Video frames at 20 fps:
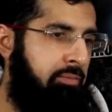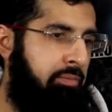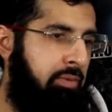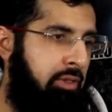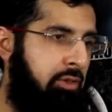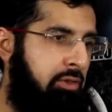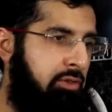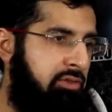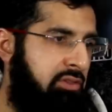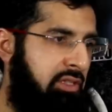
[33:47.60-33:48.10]

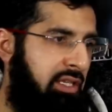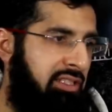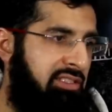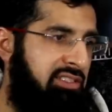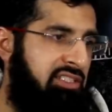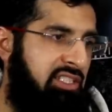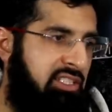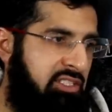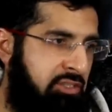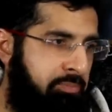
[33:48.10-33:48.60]
because
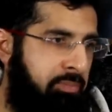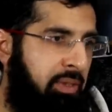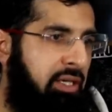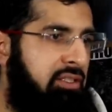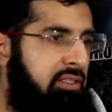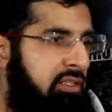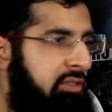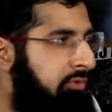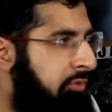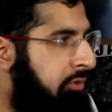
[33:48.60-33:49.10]
it's
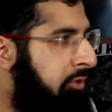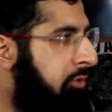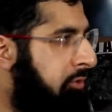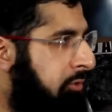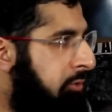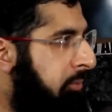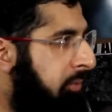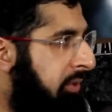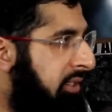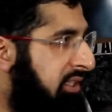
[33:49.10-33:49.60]
expected for you
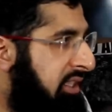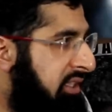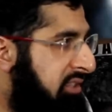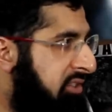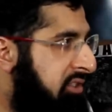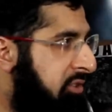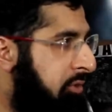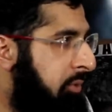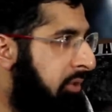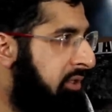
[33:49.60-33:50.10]
to be in that
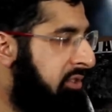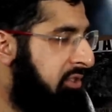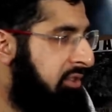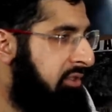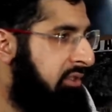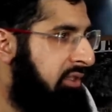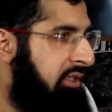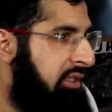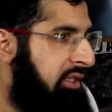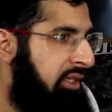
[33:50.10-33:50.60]

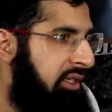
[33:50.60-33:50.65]
situation.